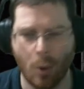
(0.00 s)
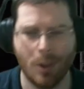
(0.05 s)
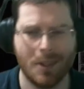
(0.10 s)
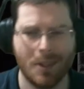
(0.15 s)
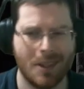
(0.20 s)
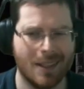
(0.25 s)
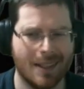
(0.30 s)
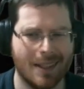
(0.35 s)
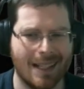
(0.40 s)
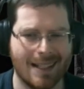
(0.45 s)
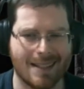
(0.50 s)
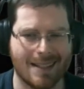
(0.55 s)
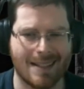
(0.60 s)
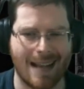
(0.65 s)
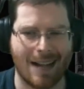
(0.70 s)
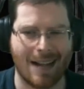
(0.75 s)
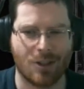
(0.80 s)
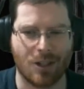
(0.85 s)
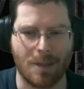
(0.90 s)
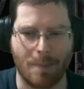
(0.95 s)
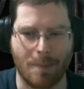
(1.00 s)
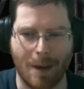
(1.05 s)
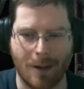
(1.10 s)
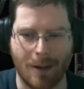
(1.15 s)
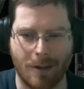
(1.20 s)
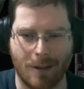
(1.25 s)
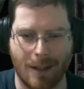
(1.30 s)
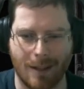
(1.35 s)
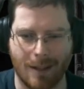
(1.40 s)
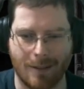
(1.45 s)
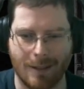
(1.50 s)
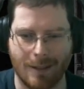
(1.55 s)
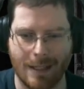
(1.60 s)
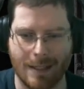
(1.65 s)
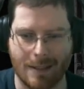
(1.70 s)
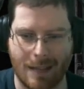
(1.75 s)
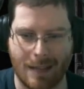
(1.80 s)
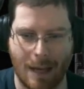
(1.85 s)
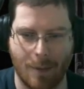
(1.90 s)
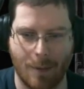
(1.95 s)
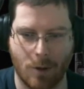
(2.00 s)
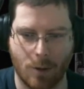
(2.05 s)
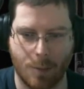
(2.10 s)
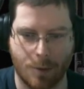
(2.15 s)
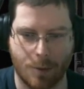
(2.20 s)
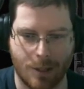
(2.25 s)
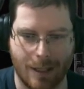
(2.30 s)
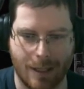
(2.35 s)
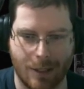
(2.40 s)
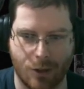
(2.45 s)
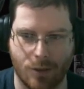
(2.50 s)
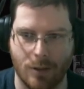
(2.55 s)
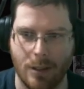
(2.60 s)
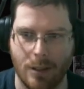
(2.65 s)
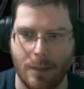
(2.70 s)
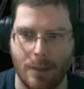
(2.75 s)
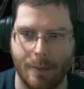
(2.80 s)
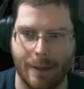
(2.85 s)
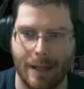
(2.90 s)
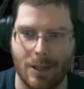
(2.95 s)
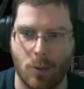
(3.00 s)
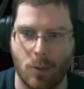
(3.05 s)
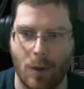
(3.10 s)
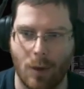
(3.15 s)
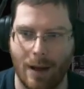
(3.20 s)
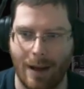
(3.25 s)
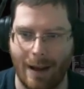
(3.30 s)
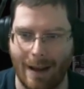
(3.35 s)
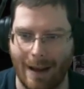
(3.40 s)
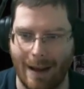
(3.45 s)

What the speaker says: fight, however, puts you in your small little mech,